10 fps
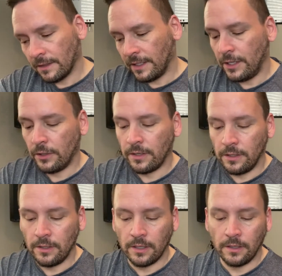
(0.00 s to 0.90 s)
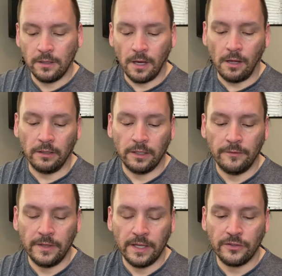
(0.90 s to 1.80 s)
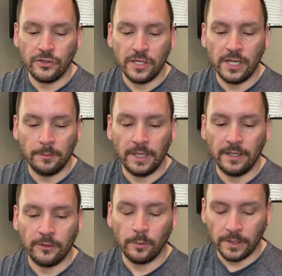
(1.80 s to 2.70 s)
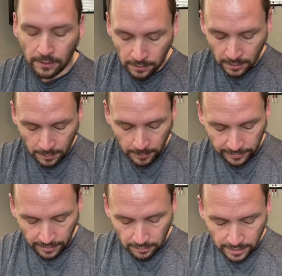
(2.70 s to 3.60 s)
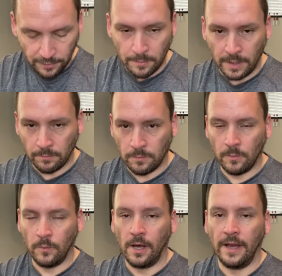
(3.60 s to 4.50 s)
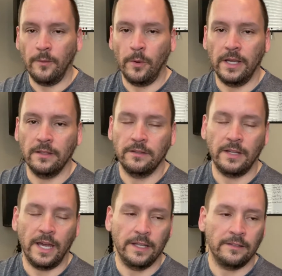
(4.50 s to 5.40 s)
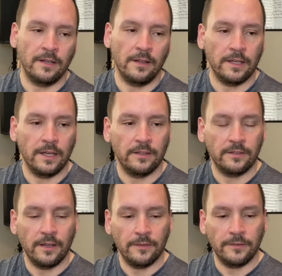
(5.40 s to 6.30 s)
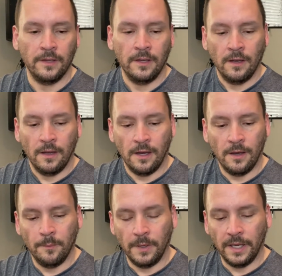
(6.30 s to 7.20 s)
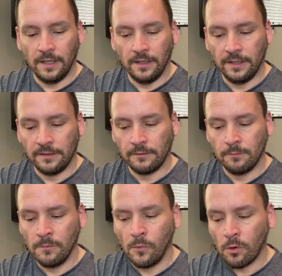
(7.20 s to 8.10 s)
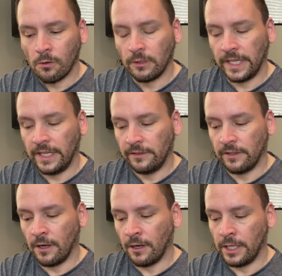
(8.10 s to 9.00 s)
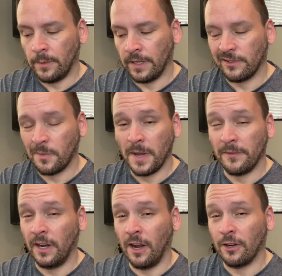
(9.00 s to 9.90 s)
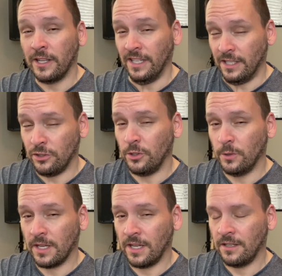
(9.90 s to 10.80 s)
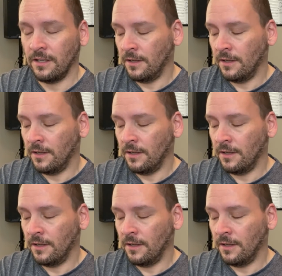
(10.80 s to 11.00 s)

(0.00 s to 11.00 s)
You could call it a VSG update as well, because I'll give you my high weight stats and all that kind of stuff. But it's more related to the hernia because I'm having a hernia issue again.